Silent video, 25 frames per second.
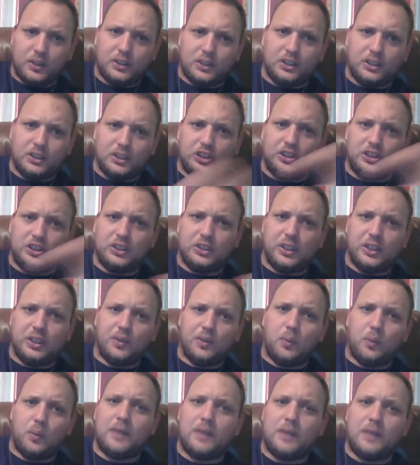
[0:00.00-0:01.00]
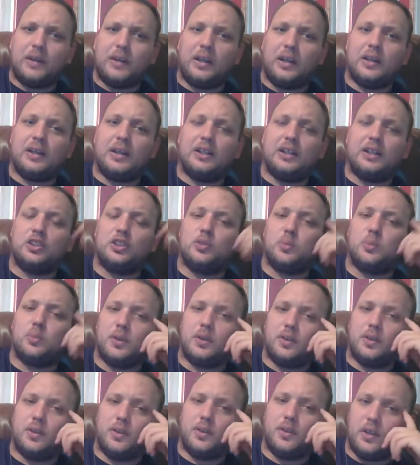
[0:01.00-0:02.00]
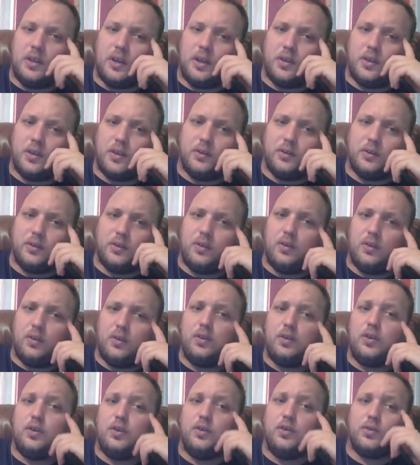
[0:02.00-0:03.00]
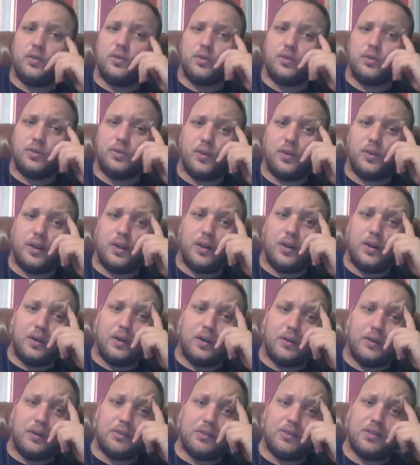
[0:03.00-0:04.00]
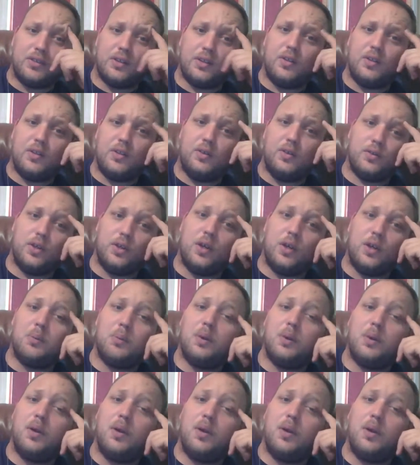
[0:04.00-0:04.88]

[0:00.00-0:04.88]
can share Wi-Fi connections with the other users, so they don't have to set those up.